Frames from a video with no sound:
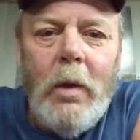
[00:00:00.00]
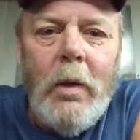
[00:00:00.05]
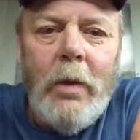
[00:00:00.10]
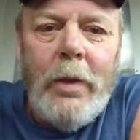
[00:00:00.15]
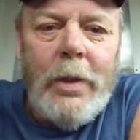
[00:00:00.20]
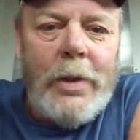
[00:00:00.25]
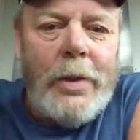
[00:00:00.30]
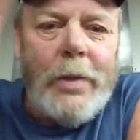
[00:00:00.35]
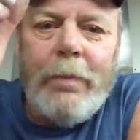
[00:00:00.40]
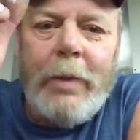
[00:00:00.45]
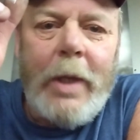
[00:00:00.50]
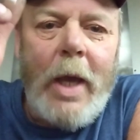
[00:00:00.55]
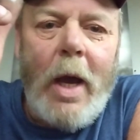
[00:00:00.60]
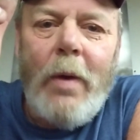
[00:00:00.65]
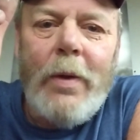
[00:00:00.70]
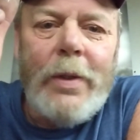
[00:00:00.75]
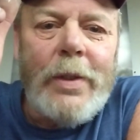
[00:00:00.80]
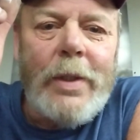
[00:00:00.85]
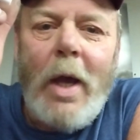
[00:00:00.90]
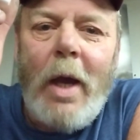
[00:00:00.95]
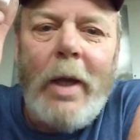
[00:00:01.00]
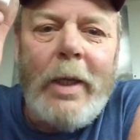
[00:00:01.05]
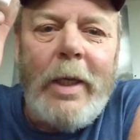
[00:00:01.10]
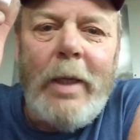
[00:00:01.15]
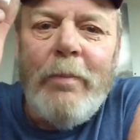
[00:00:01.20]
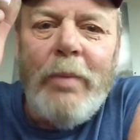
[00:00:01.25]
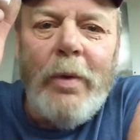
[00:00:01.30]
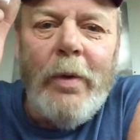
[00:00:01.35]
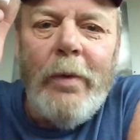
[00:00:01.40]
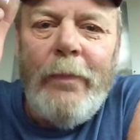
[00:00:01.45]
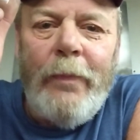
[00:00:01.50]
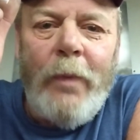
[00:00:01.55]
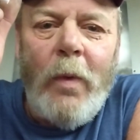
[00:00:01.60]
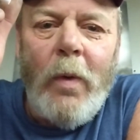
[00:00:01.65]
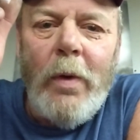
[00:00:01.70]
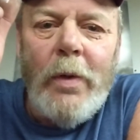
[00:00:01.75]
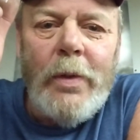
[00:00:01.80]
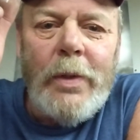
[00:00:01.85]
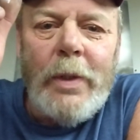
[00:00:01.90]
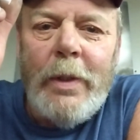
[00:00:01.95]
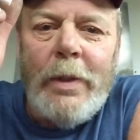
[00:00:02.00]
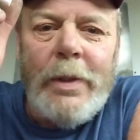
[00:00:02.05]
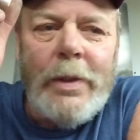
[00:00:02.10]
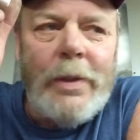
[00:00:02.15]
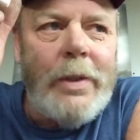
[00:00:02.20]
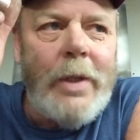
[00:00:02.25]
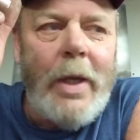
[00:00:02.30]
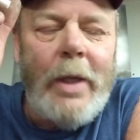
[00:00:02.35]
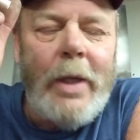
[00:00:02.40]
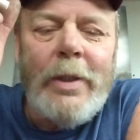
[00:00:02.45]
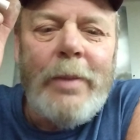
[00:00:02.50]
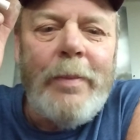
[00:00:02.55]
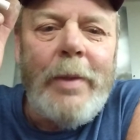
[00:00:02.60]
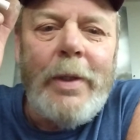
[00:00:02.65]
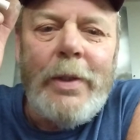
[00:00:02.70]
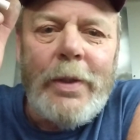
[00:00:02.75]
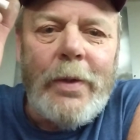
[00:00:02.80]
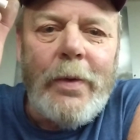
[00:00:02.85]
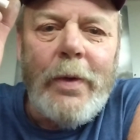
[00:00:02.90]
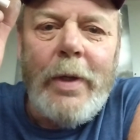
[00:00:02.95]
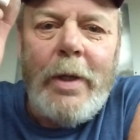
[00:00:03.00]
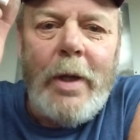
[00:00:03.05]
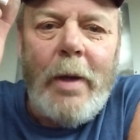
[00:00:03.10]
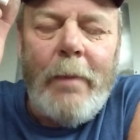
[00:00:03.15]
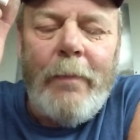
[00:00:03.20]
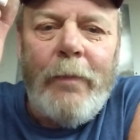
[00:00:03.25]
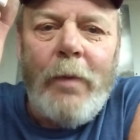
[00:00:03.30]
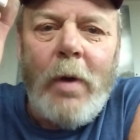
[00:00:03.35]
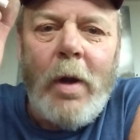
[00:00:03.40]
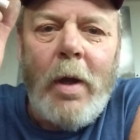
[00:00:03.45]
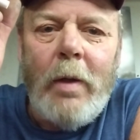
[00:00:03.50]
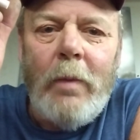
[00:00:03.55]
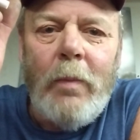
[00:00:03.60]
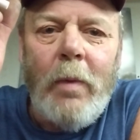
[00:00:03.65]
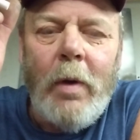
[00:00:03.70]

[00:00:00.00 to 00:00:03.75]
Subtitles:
This Kawasaki brute force, it's Sesame Street up front.